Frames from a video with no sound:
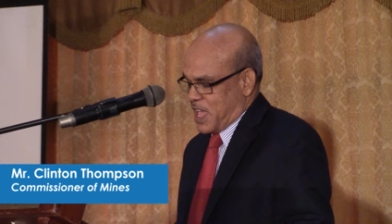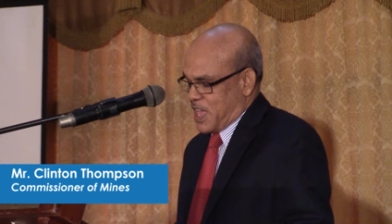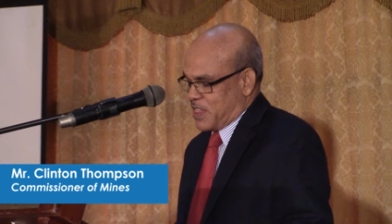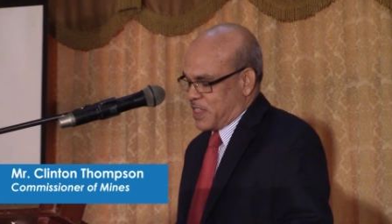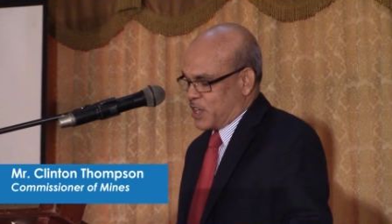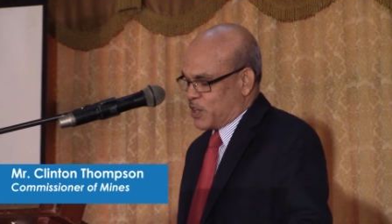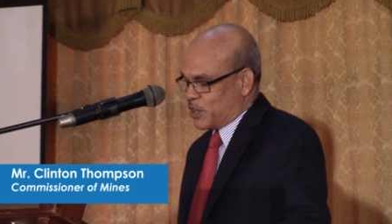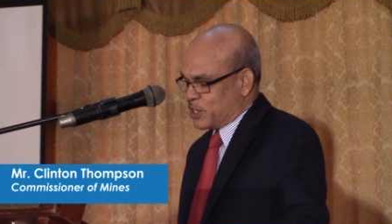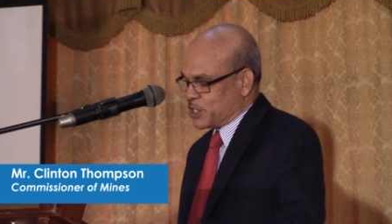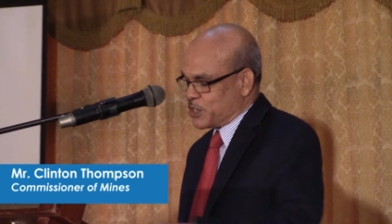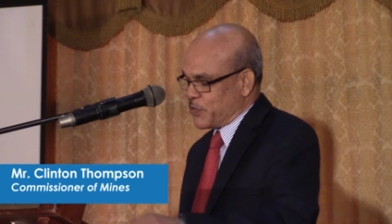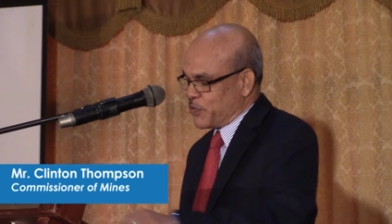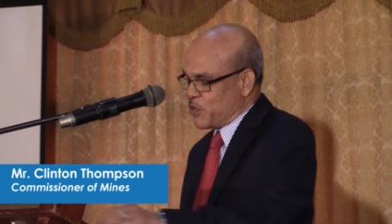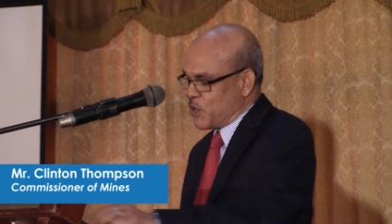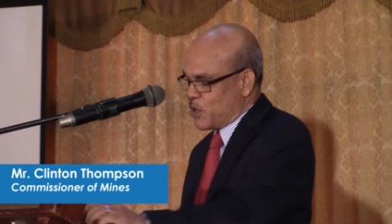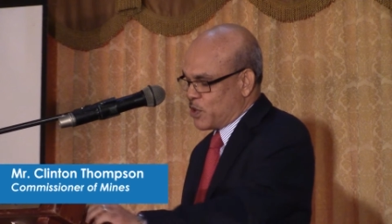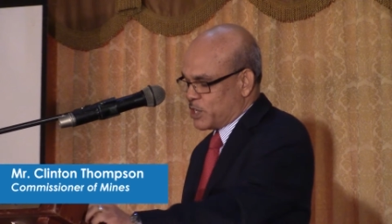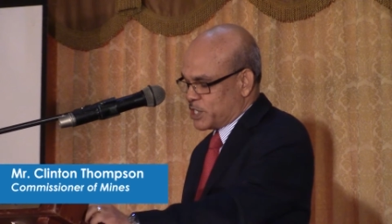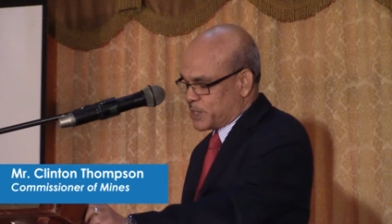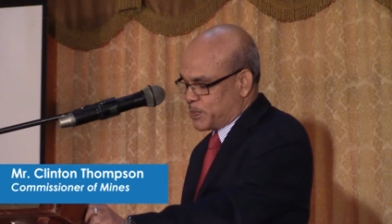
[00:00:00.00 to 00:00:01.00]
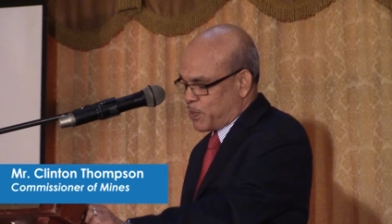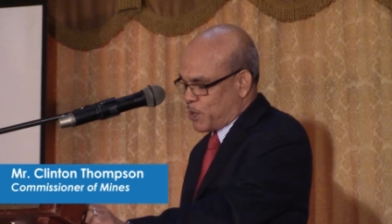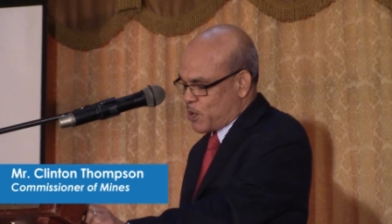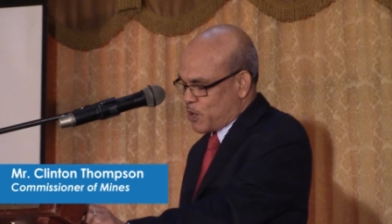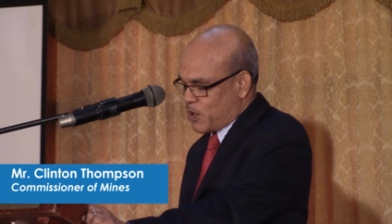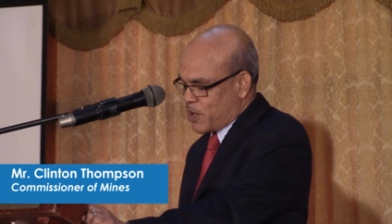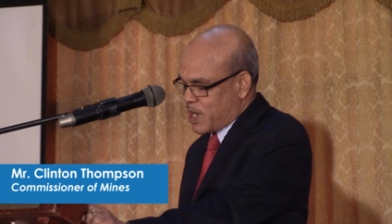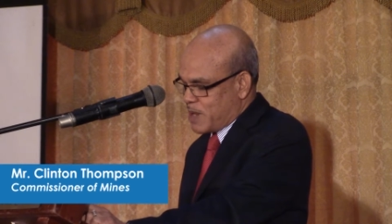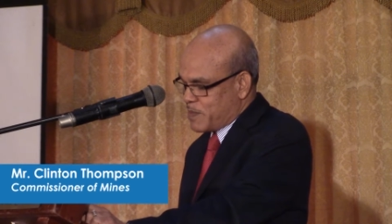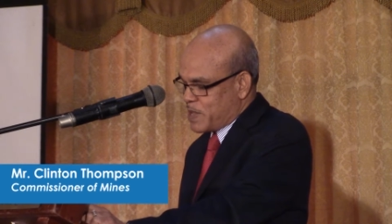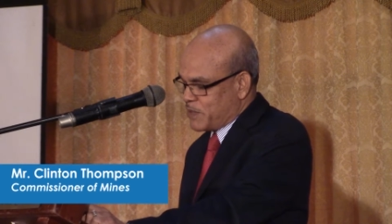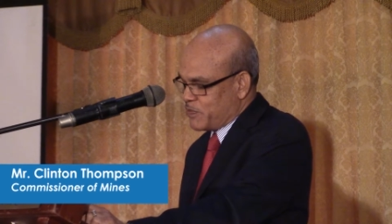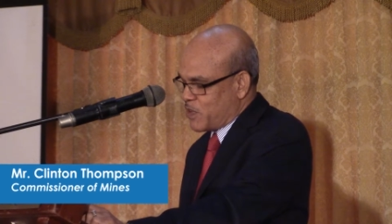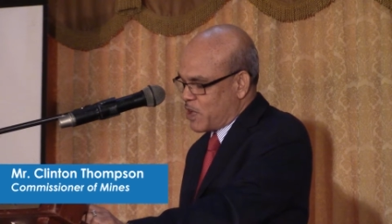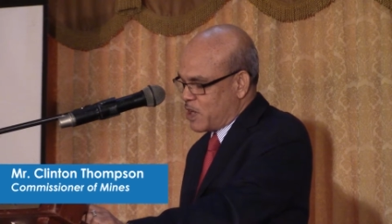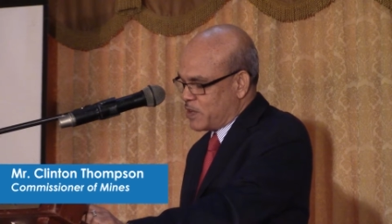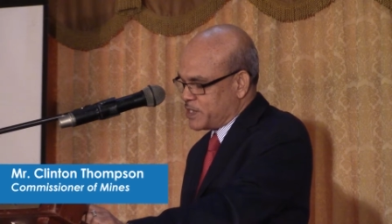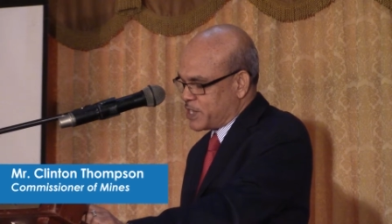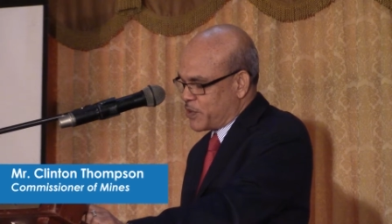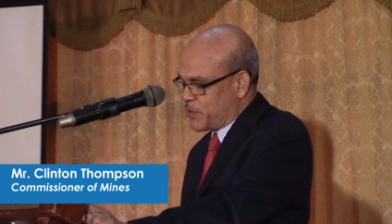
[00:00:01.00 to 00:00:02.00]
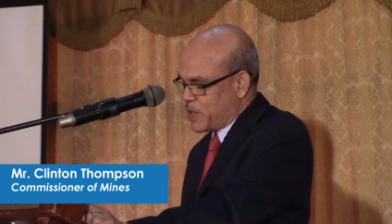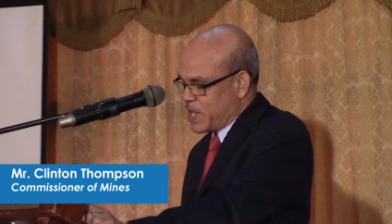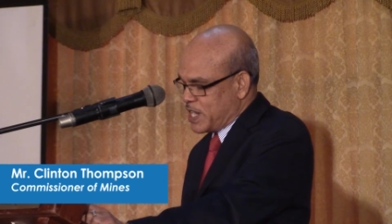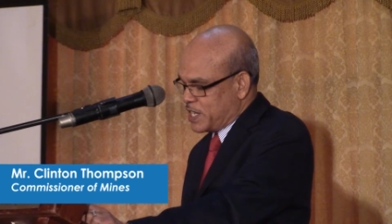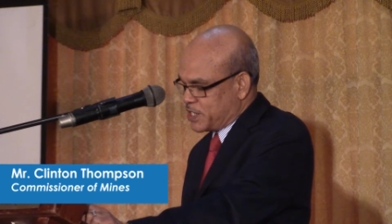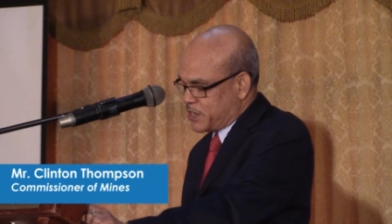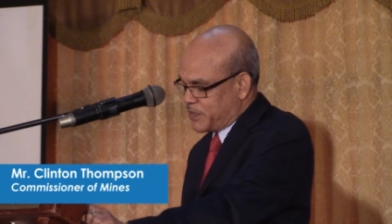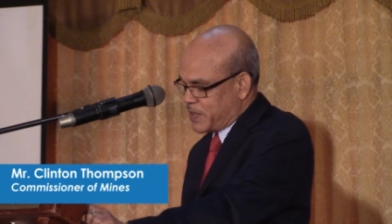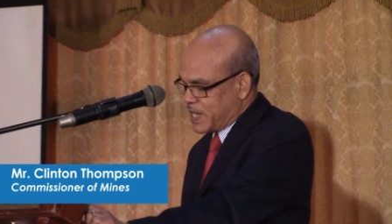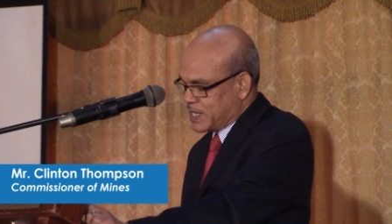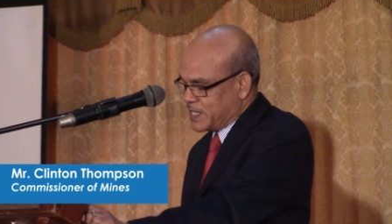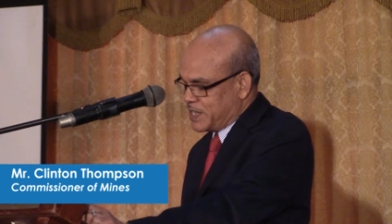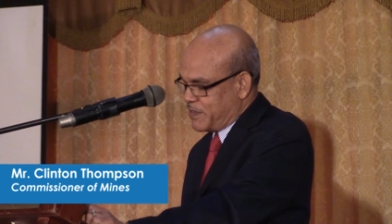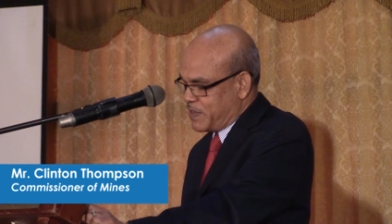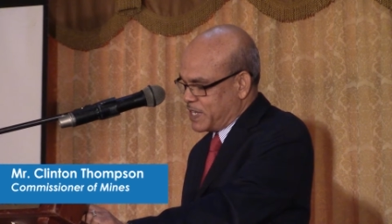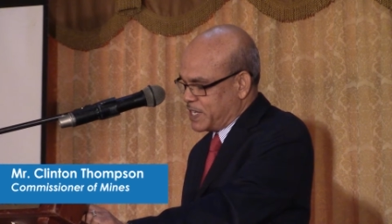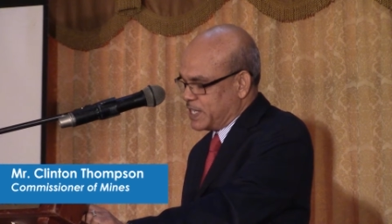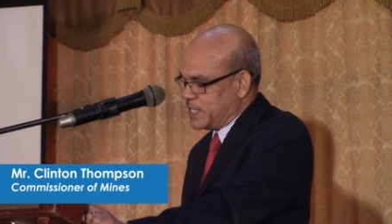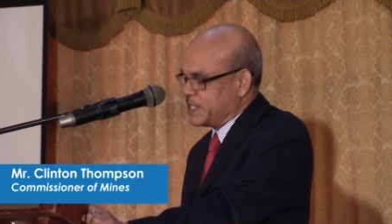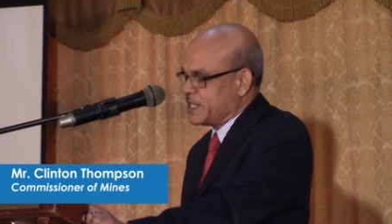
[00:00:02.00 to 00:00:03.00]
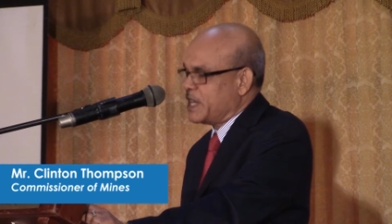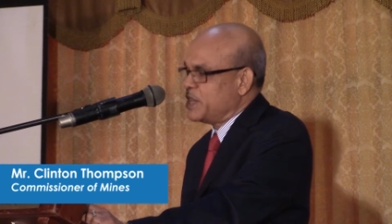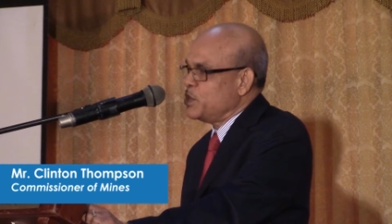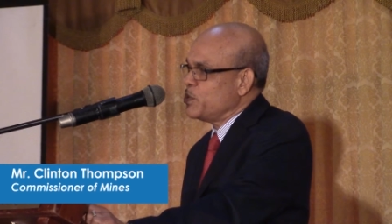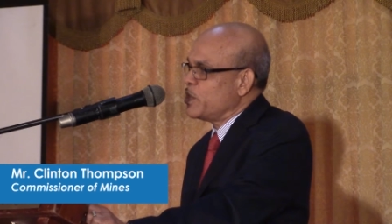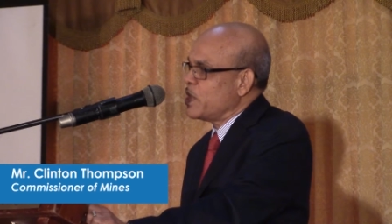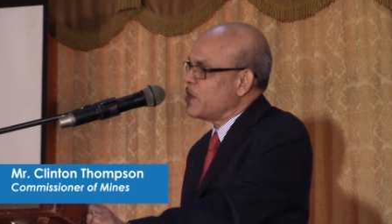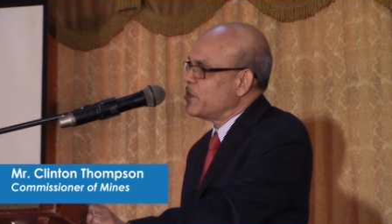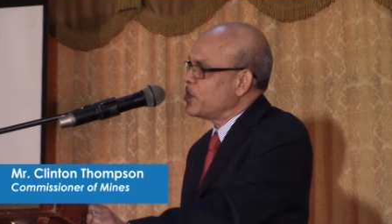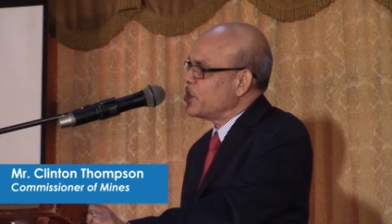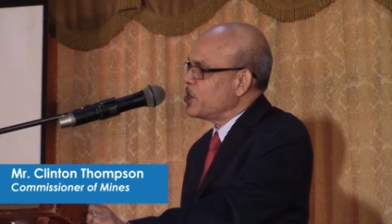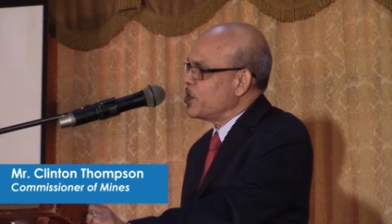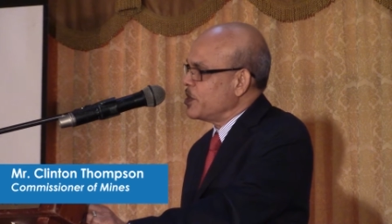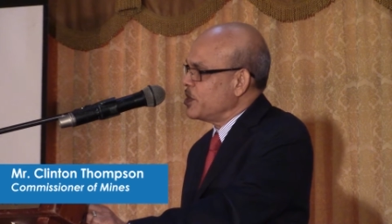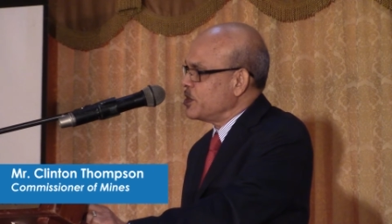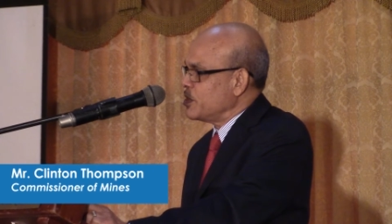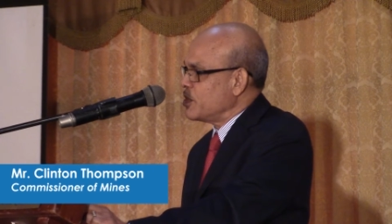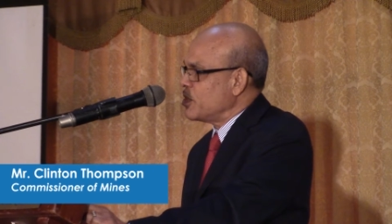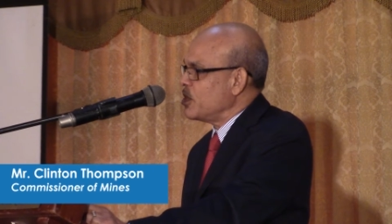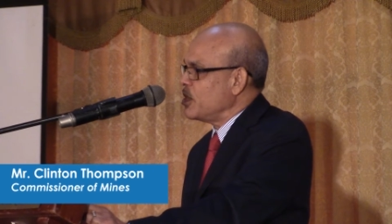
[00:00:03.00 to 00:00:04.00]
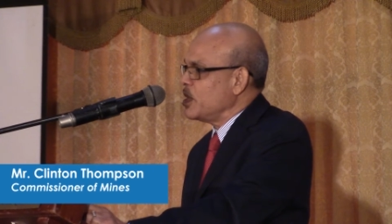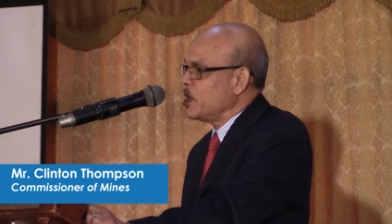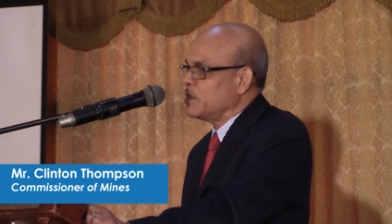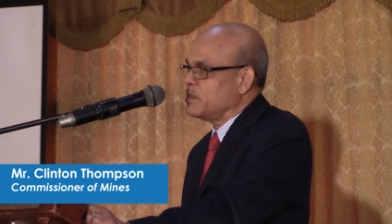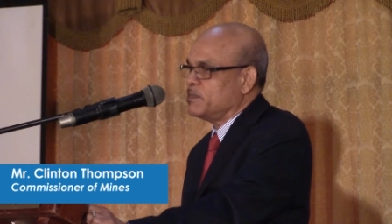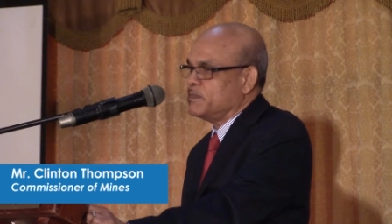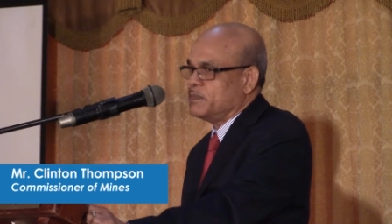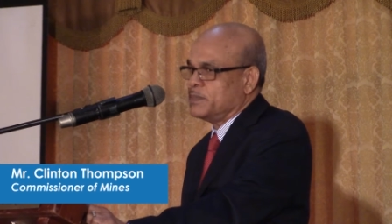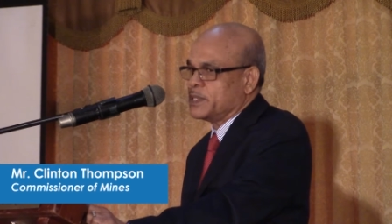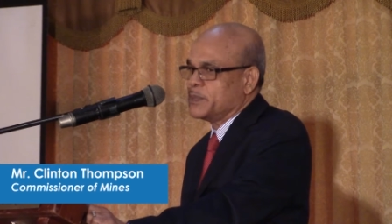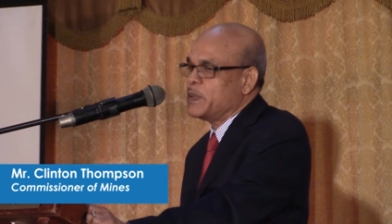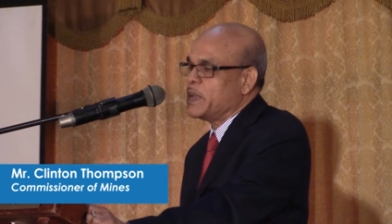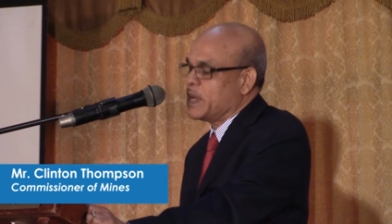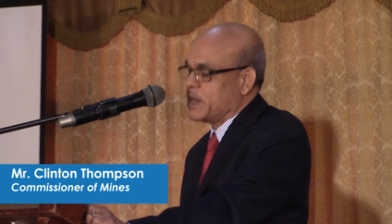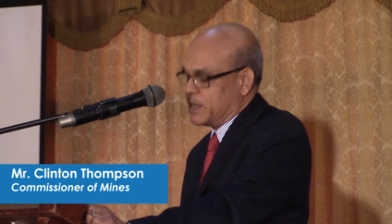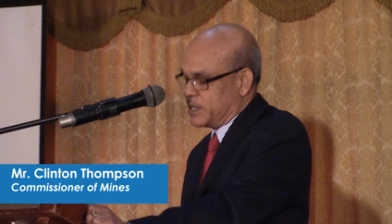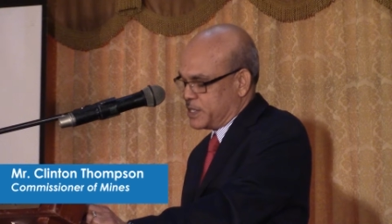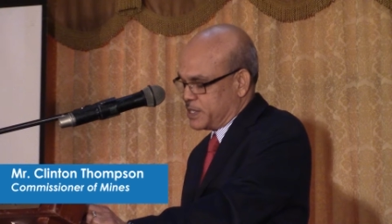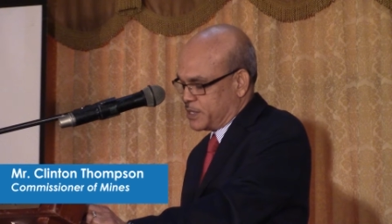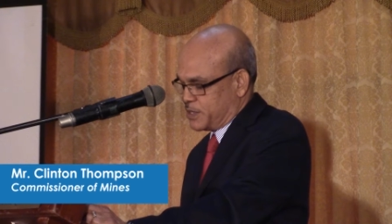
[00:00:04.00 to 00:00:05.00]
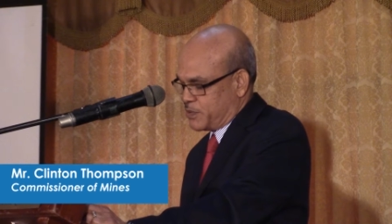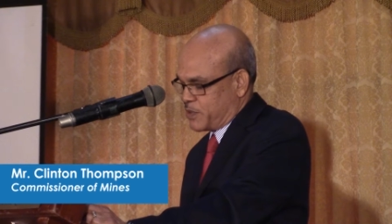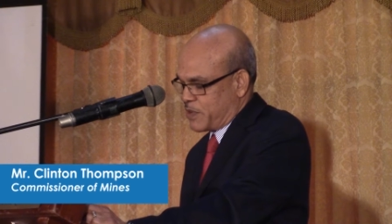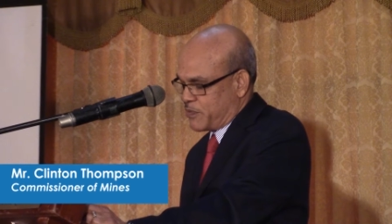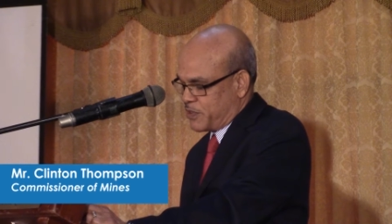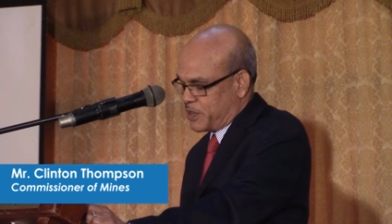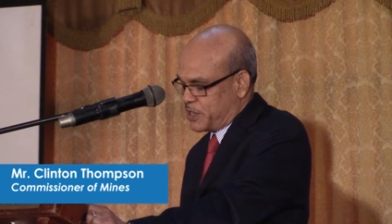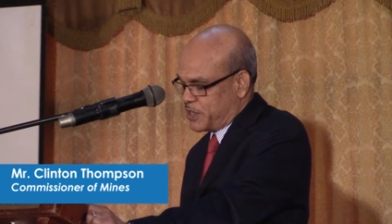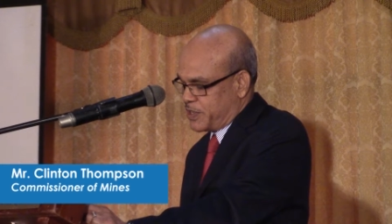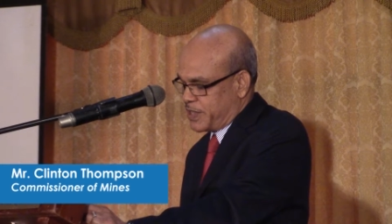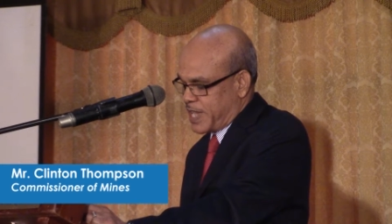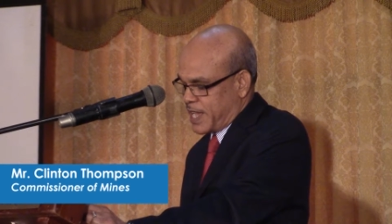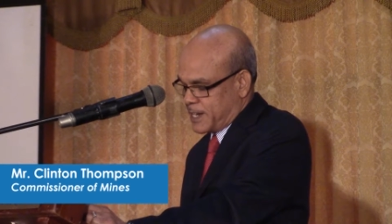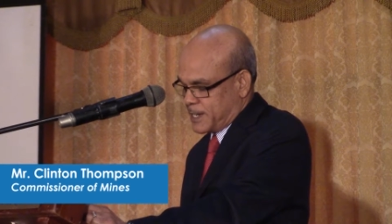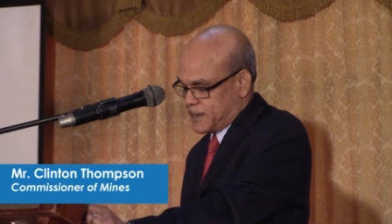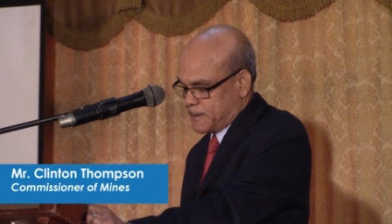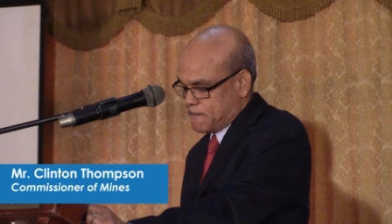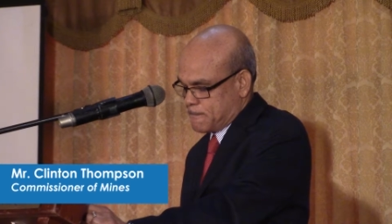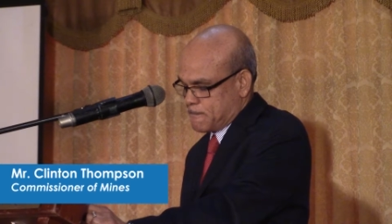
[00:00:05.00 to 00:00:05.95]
The Country Focus Program involves a range of activities, and you would have heard earlier speakers refer to that.